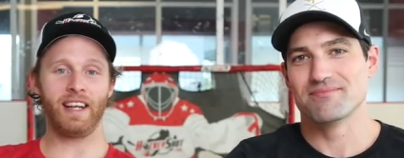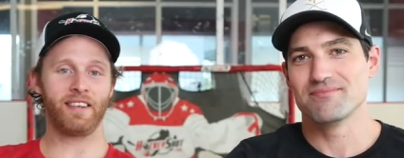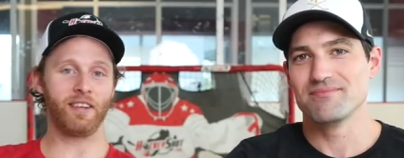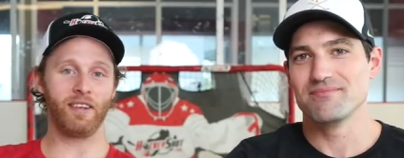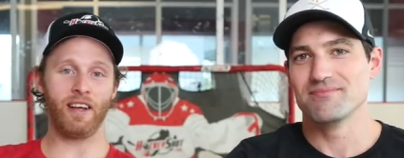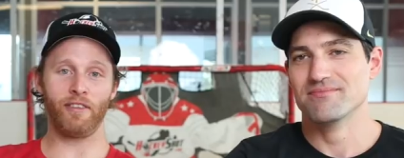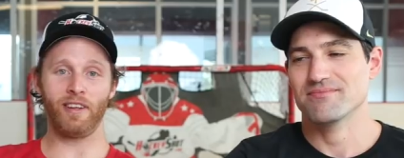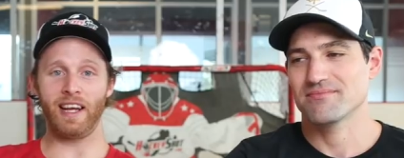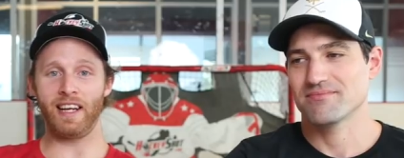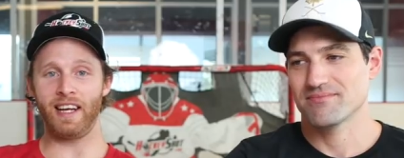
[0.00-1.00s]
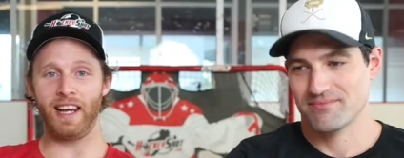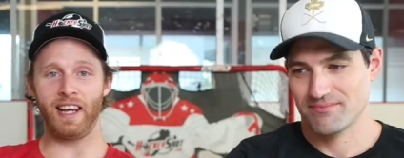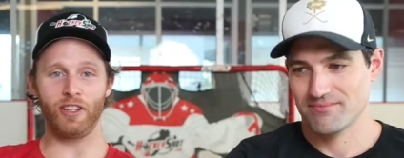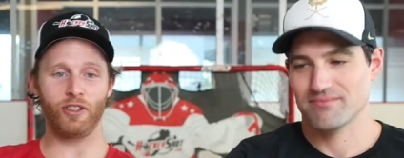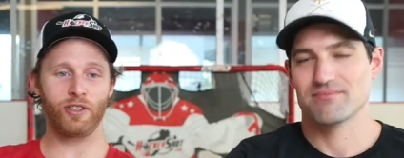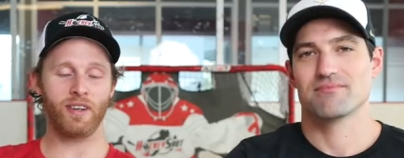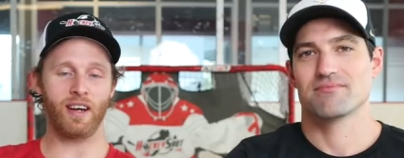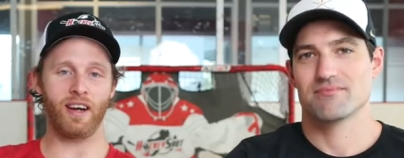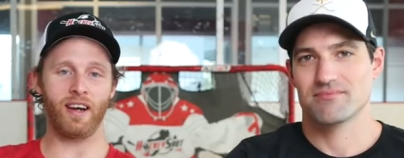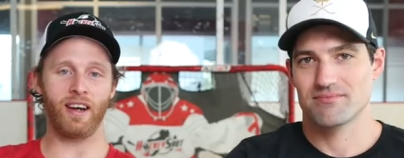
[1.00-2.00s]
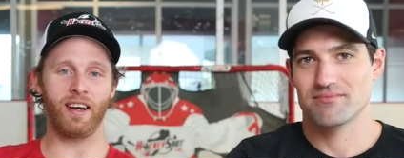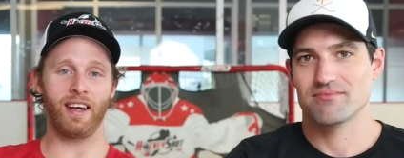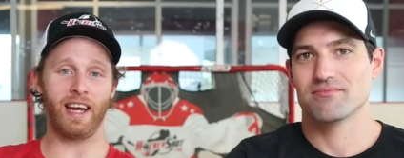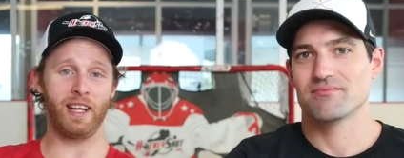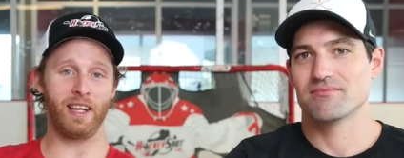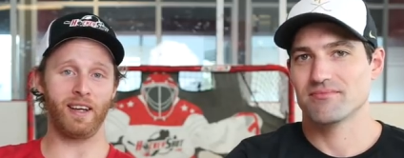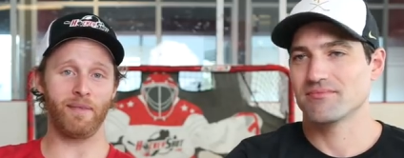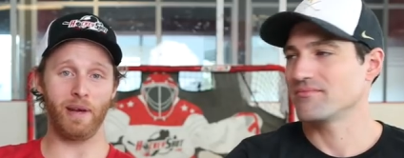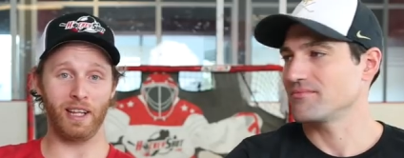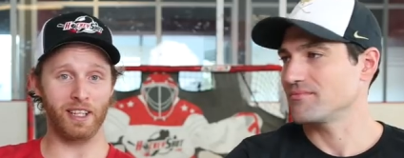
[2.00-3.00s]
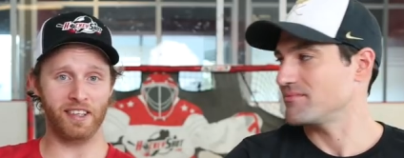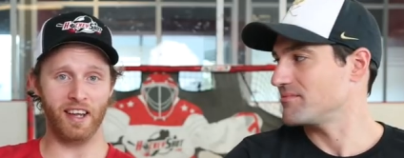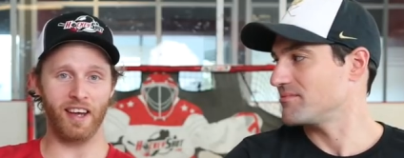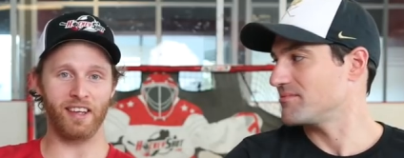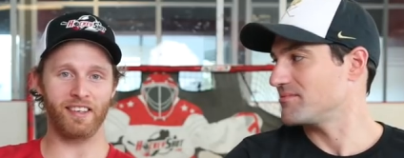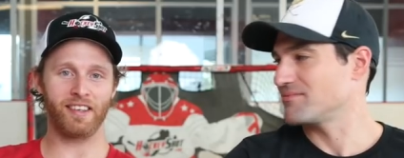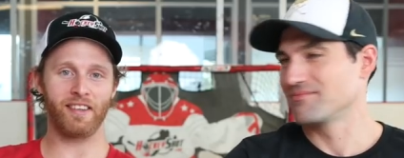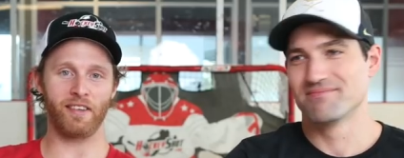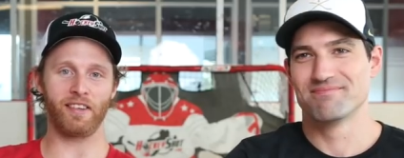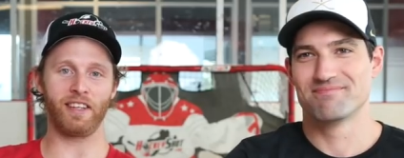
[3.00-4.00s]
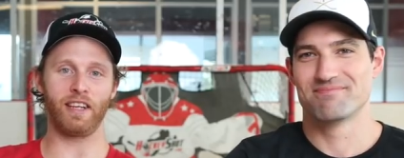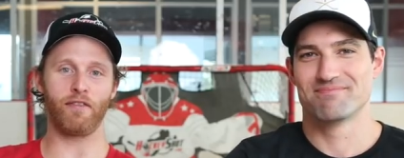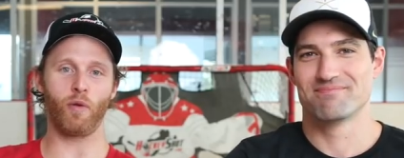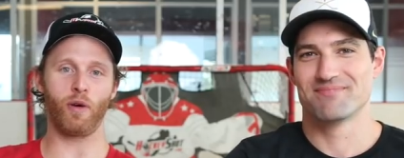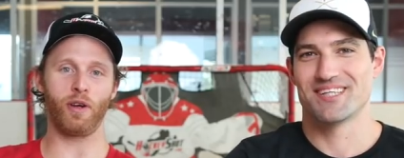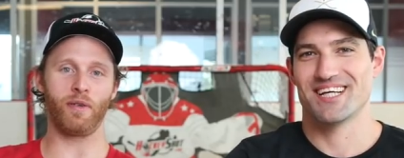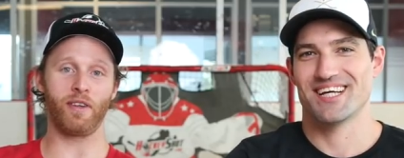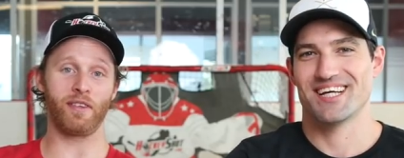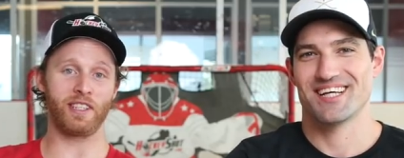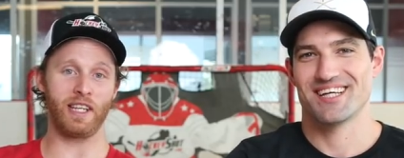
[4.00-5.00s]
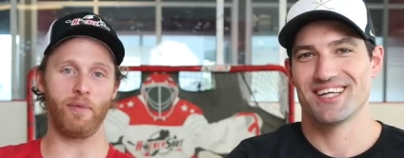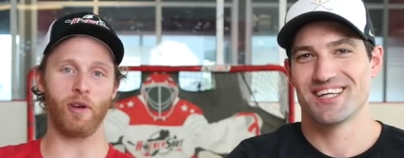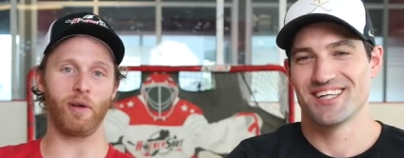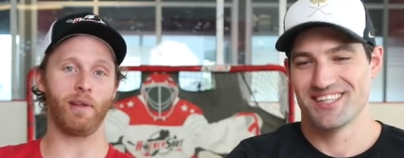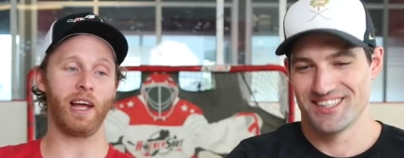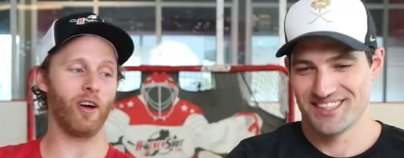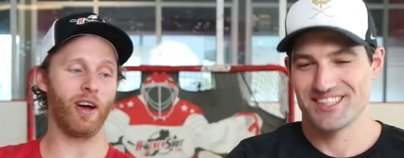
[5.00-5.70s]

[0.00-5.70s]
Speaker 1: any skill level, any age, uh, any belly size, there's a league for you. There's a team you could play